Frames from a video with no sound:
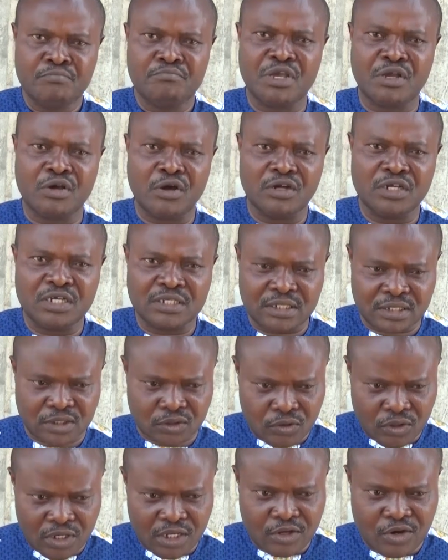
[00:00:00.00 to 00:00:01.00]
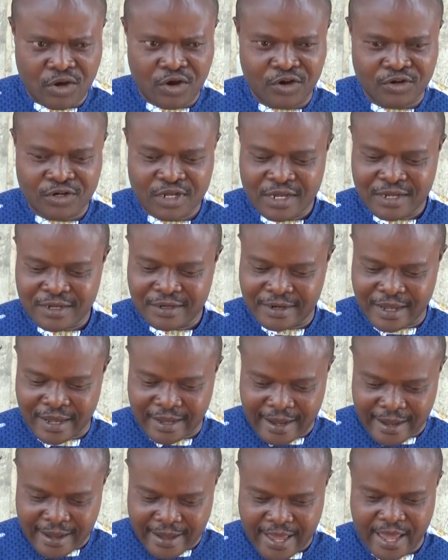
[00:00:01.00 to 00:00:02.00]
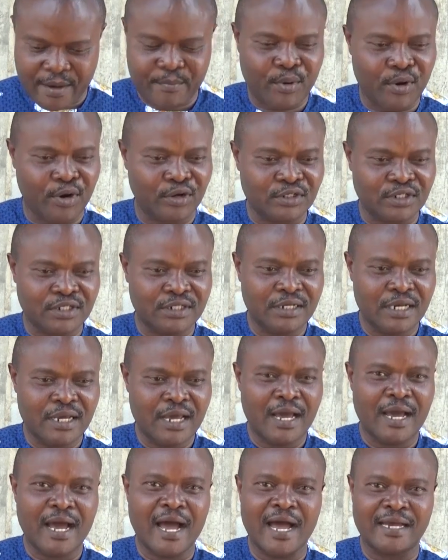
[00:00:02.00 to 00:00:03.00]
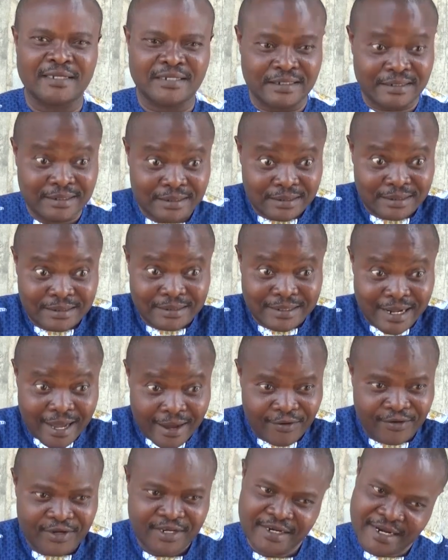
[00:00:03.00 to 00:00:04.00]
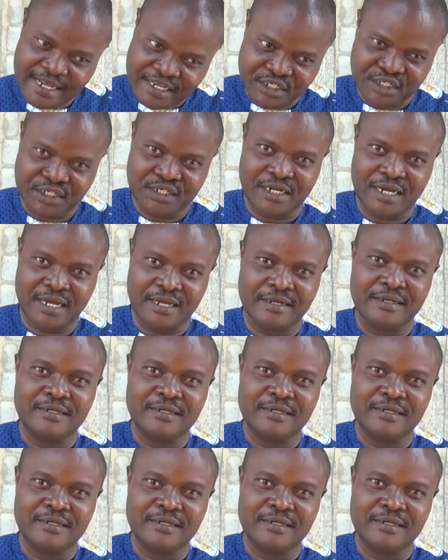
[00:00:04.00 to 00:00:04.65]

because it is only God that can help us as it is now in Nigeria.